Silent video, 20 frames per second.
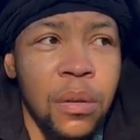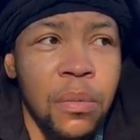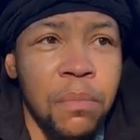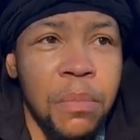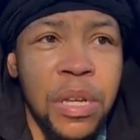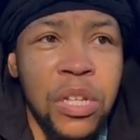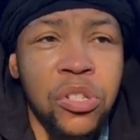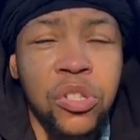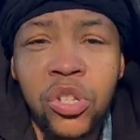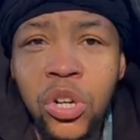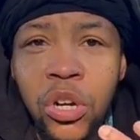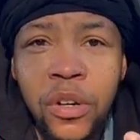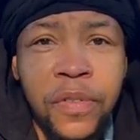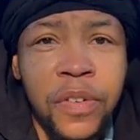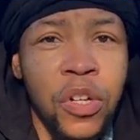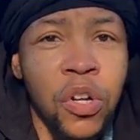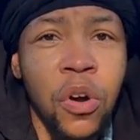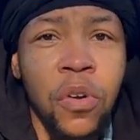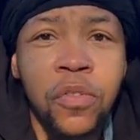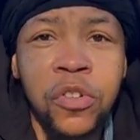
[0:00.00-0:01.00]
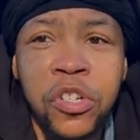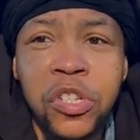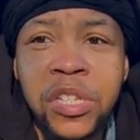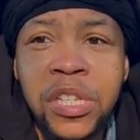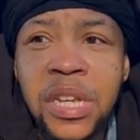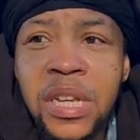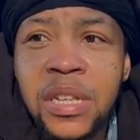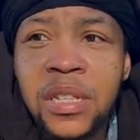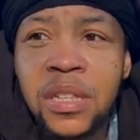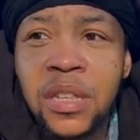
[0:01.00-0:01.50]
Me serving
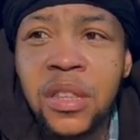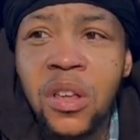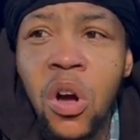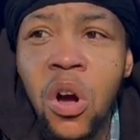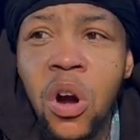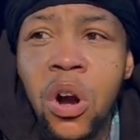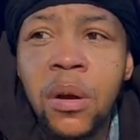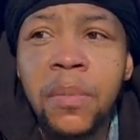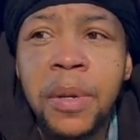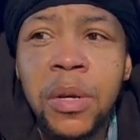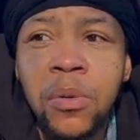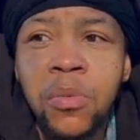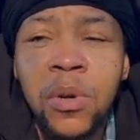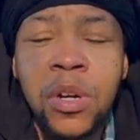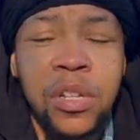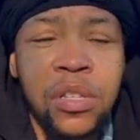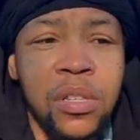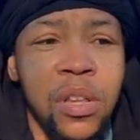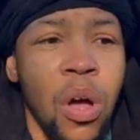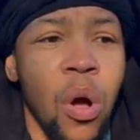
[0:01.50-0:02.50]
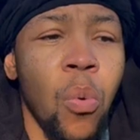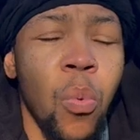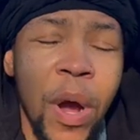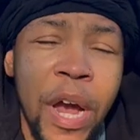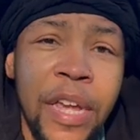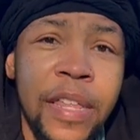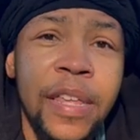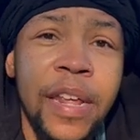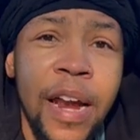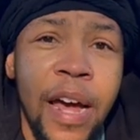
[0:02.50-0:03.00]
overseas in the Army was a
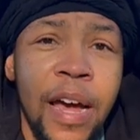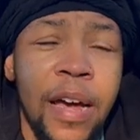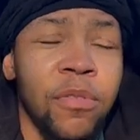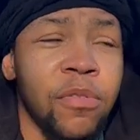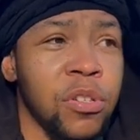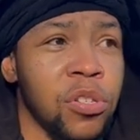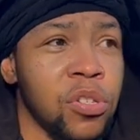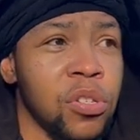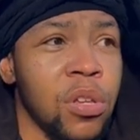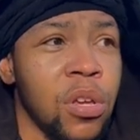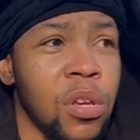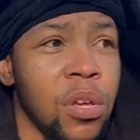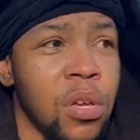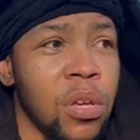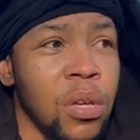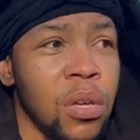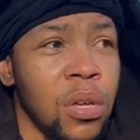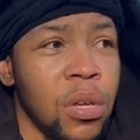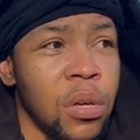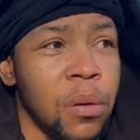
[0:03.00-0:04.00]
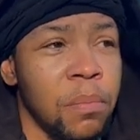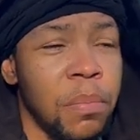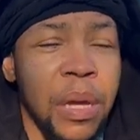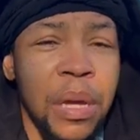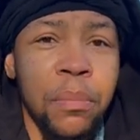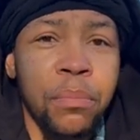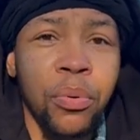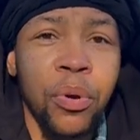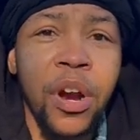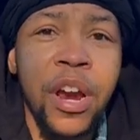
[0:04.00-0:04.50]
way that I was
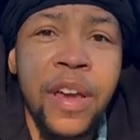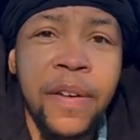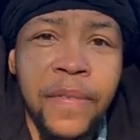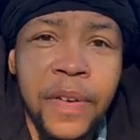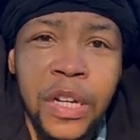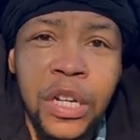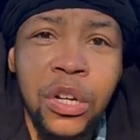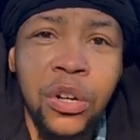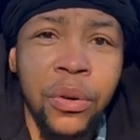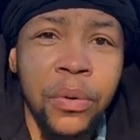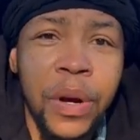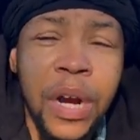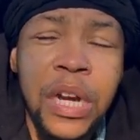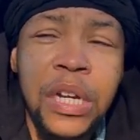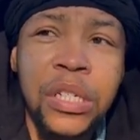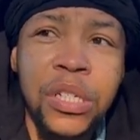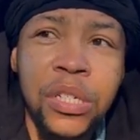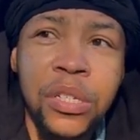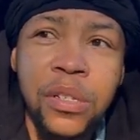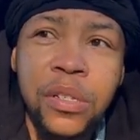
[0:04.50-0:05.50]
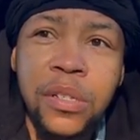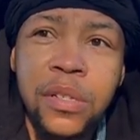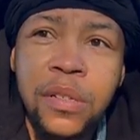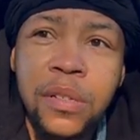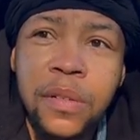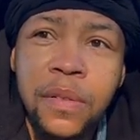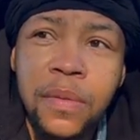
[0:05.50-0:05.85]
being brave and courageous.